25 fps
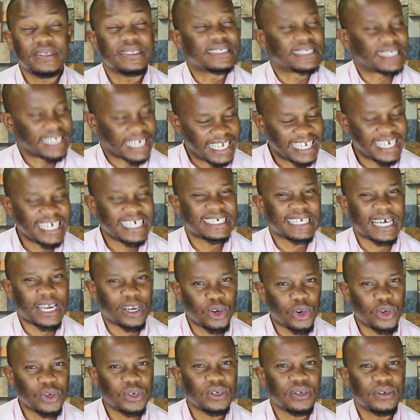trying it
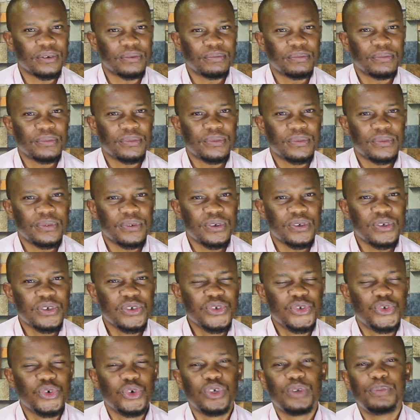alone,
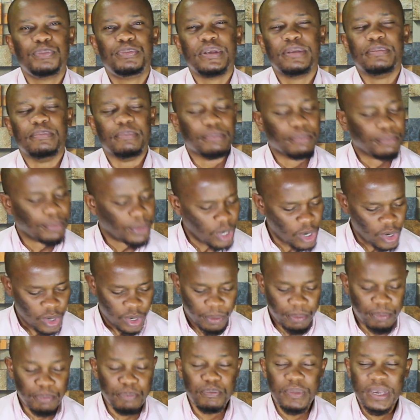you'd be
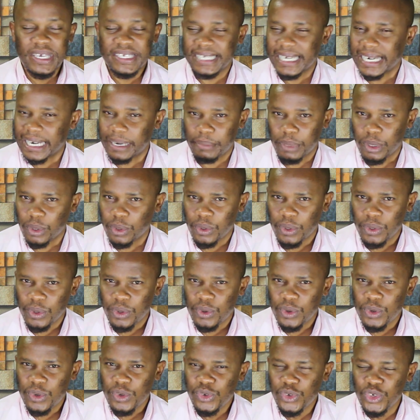more miserable.
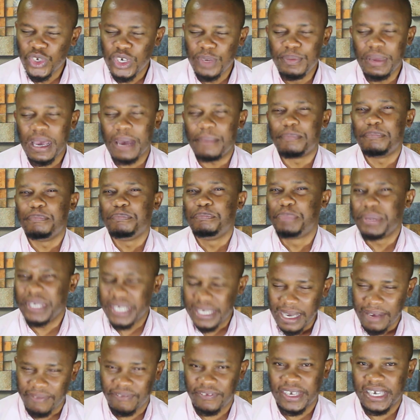You'd be a
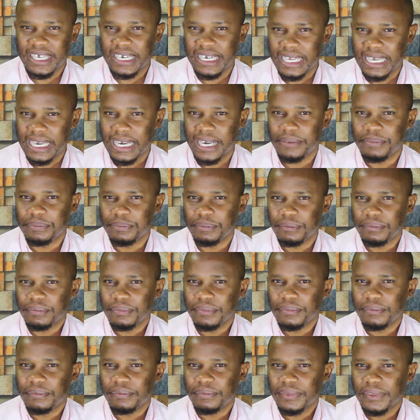bigger failure
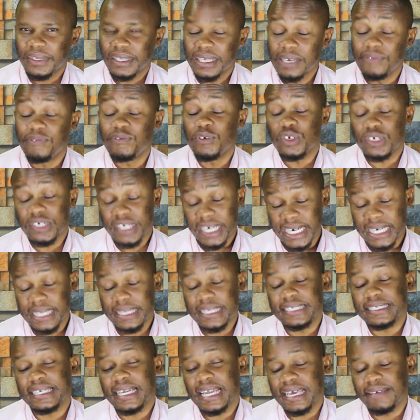if you tried
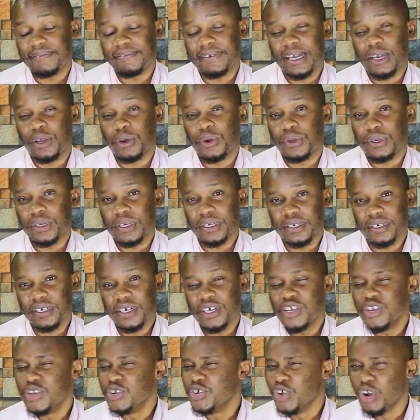this life
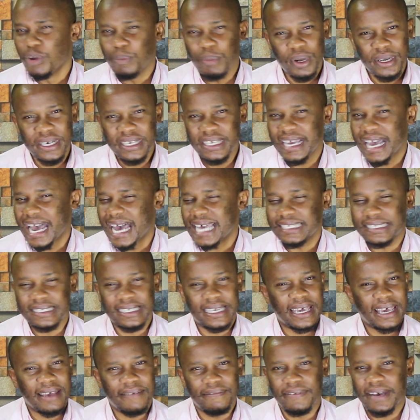alone. Nobody has
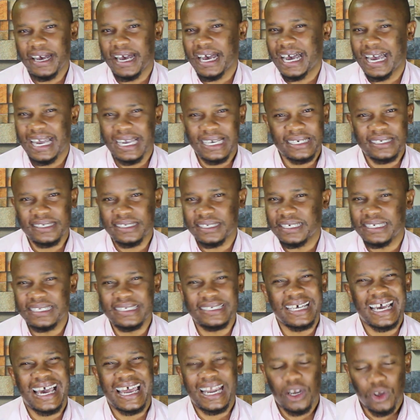ever hacked it
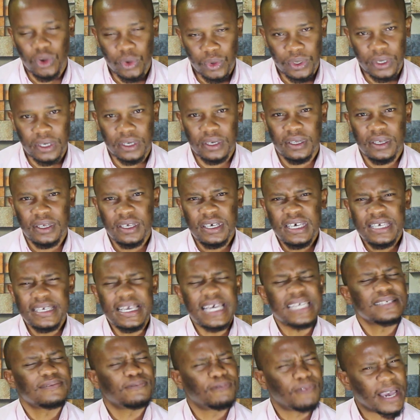alone.
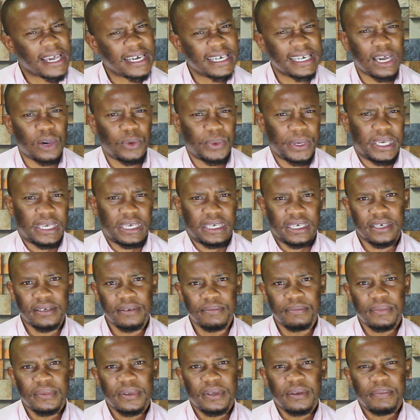Just find a way.
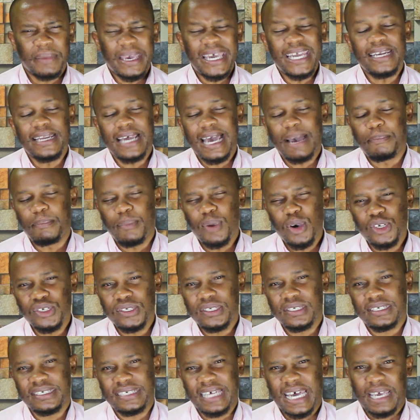And
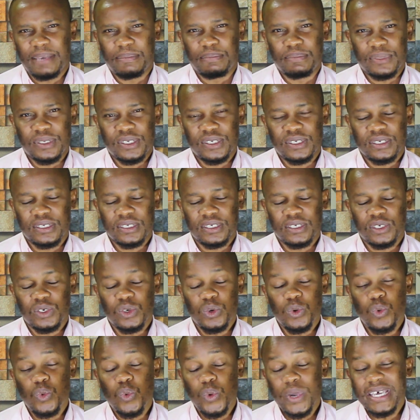most times,
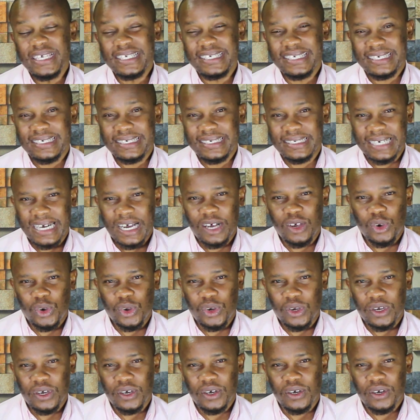we struggle